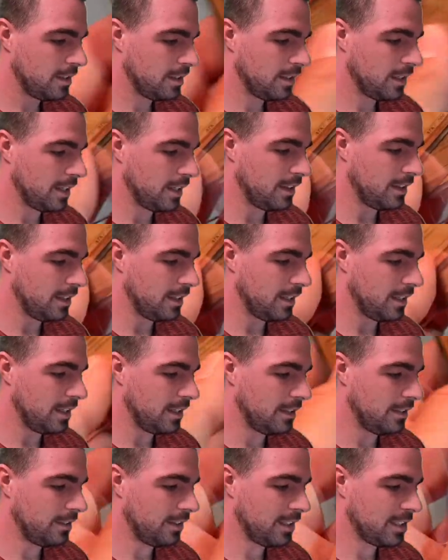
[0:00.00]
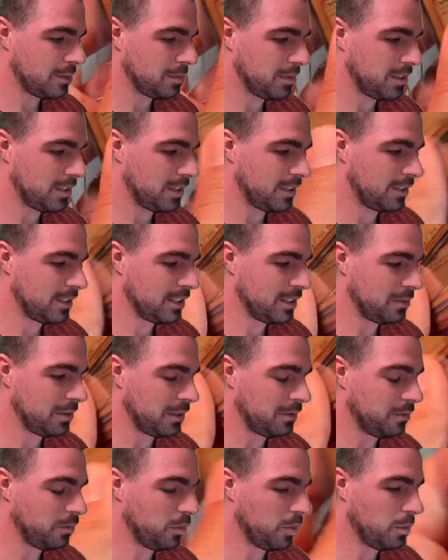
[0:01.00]
And then last but not least, we
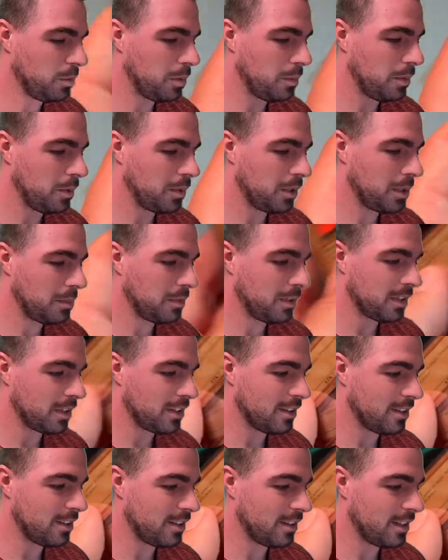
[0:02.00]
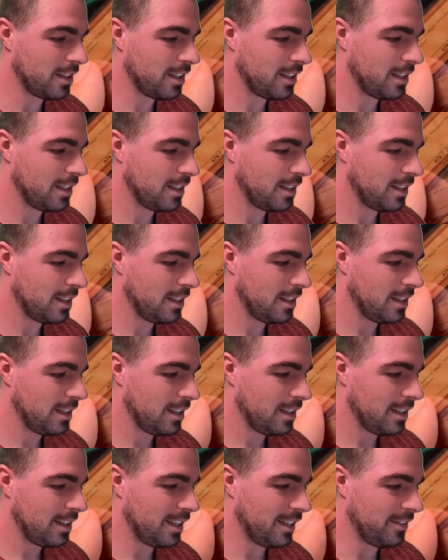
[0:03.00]
have one more Pokemon card.
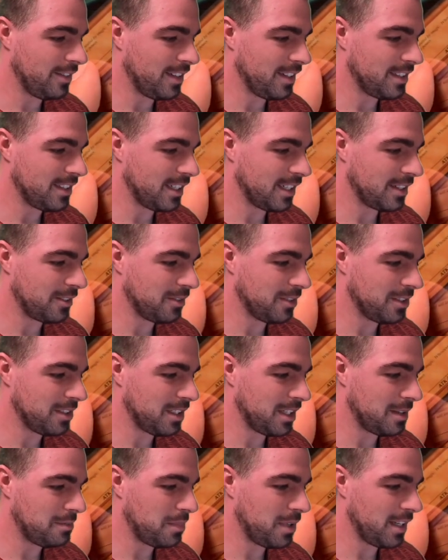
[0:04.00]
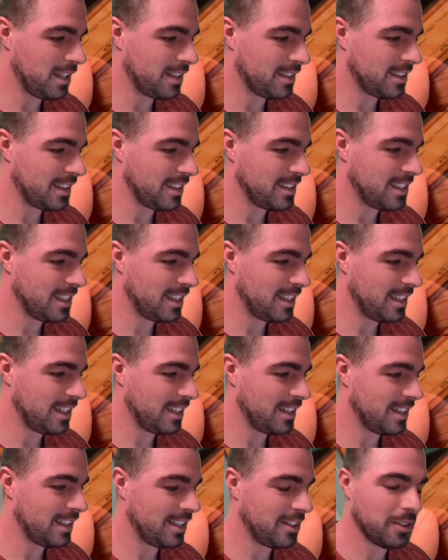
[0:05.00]
If this thing was a PSA
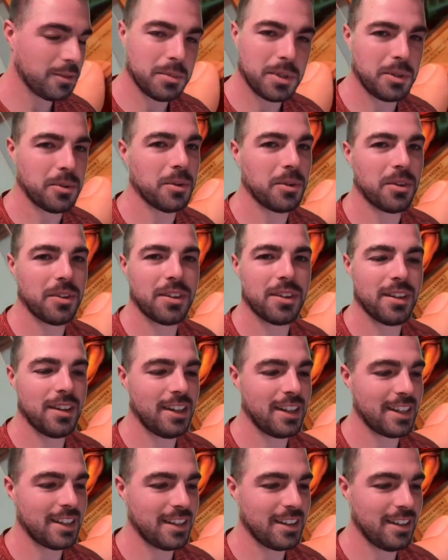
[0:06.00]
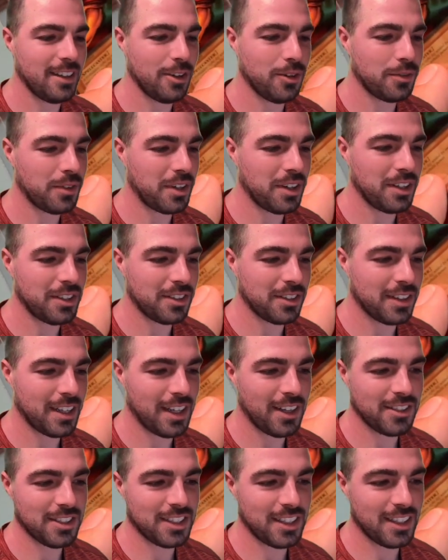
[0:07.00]
10, it would be worth like over
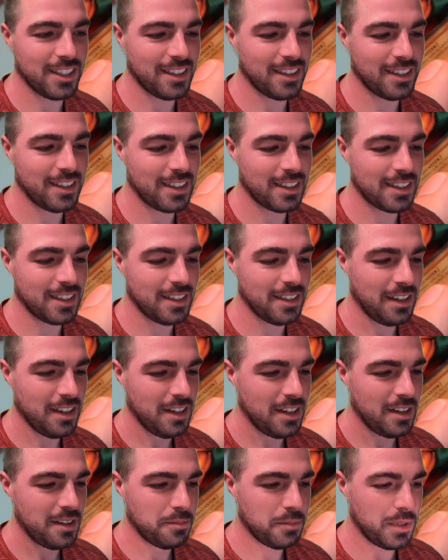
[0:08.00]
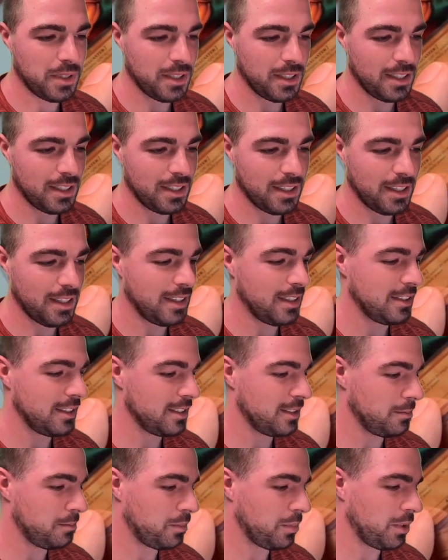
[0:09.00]
100,000, I think. But it has
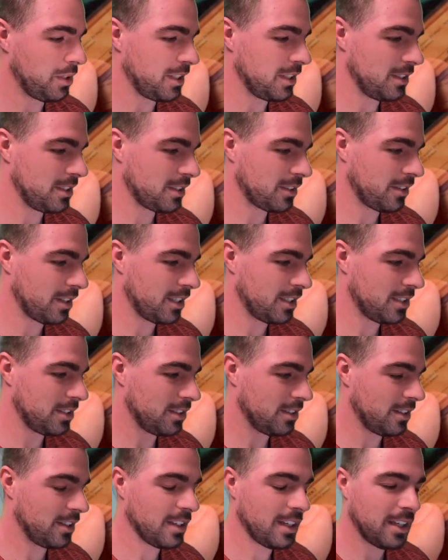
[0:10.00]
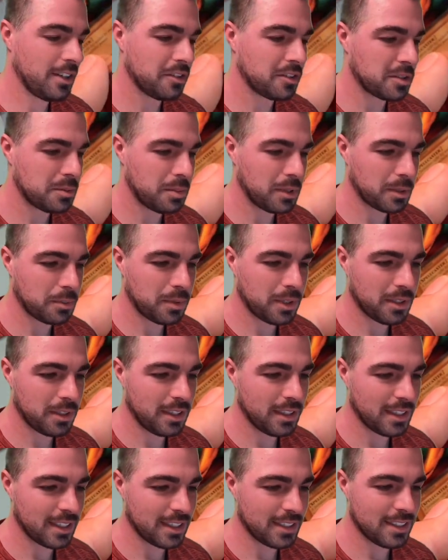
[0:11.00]
some pretty good scratches on it. I'd expect probably
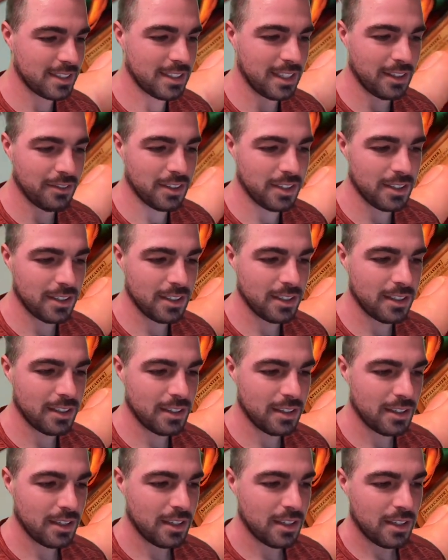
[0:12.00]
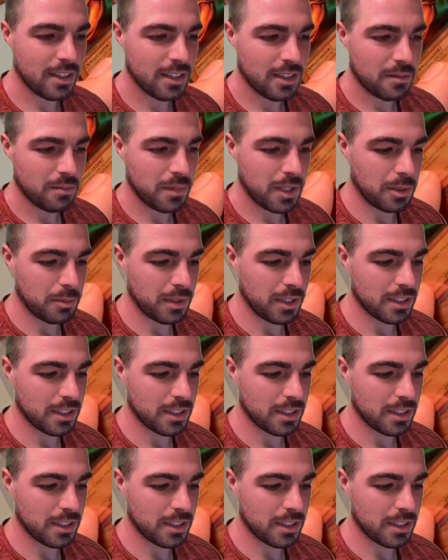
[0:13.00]
like a 7. Maybe.